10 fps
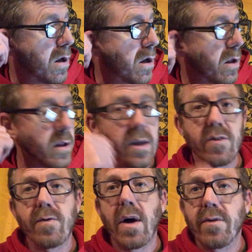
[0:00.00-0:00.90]
at
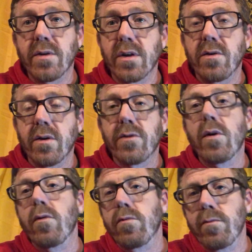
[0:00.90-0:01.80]
least 5, 6 years,
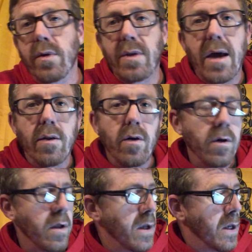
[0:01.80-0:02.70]
so that long.